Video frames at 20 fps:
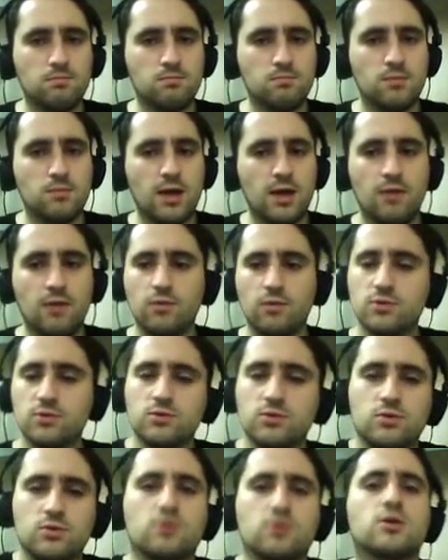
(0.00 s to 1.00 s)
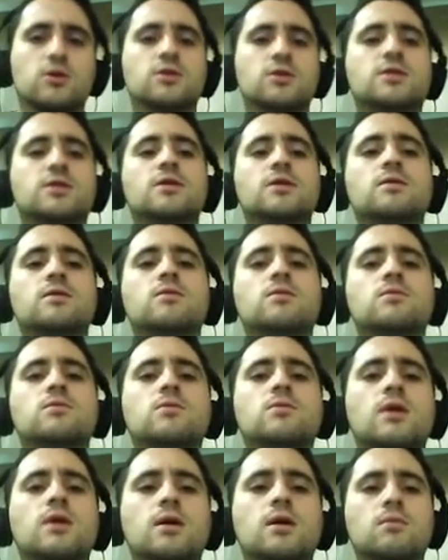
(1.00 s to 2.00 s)
I want you to
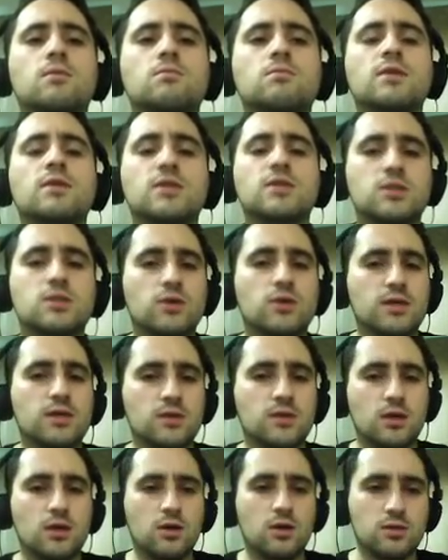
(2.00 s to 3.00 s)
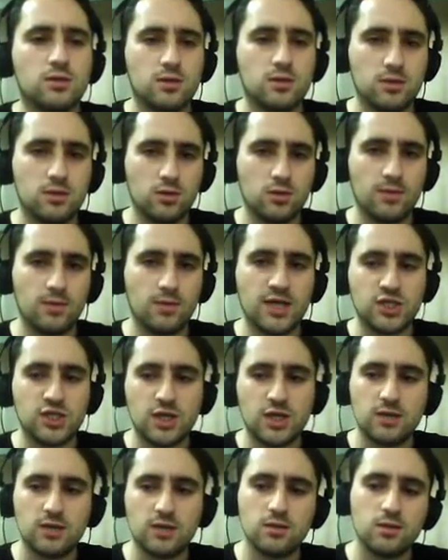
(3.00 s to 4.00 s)
continue enjoying the content on my
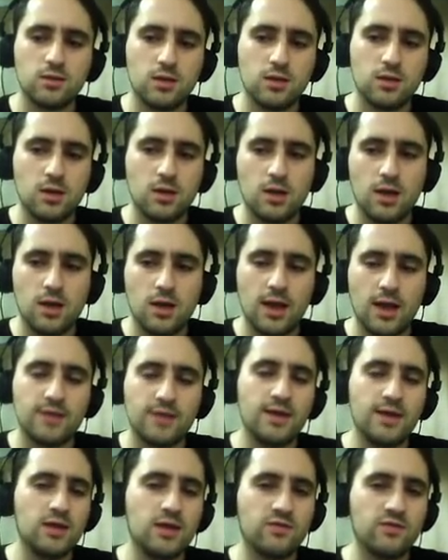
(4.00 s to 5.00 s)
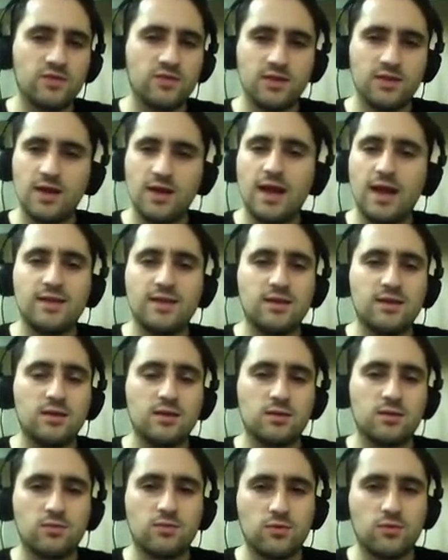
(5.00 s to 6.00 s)
channel. At the end of the day, I
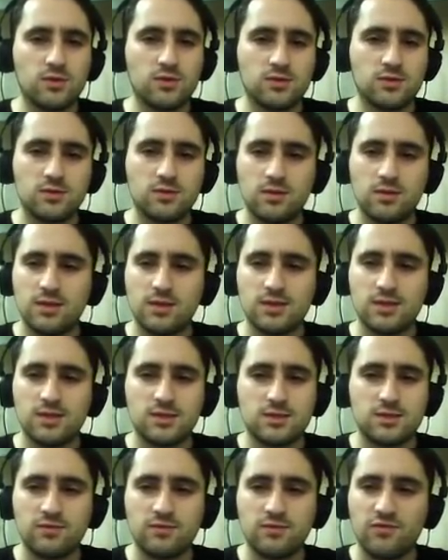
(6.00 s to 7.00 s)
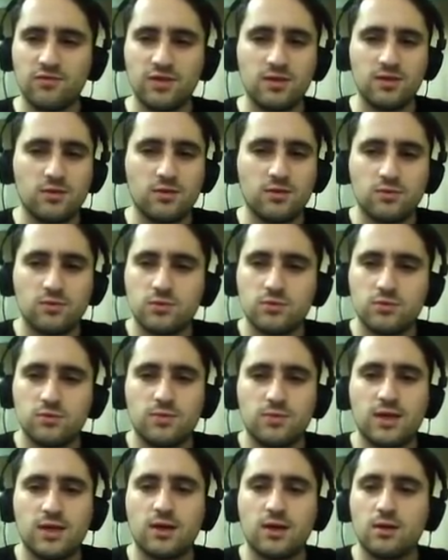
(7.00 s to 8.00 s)
didn't want this video to
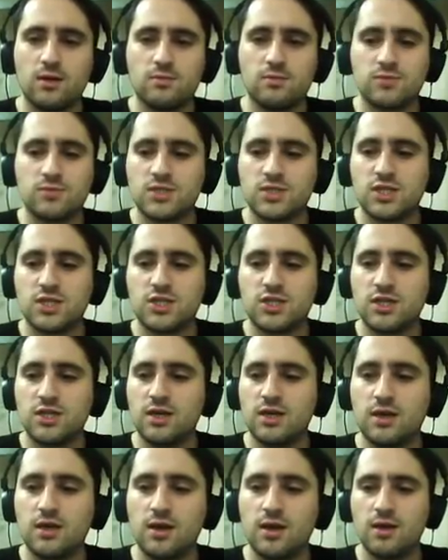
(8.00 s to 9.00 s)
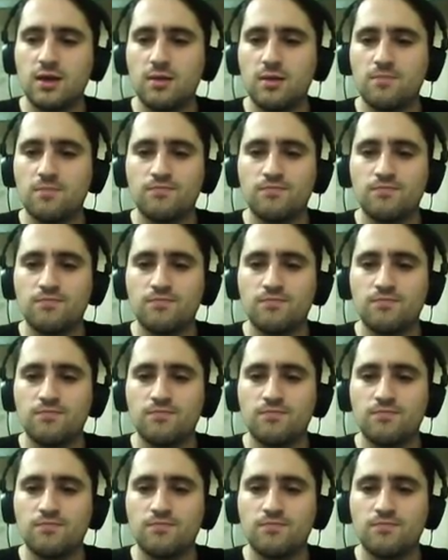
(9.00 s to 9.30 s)
become such a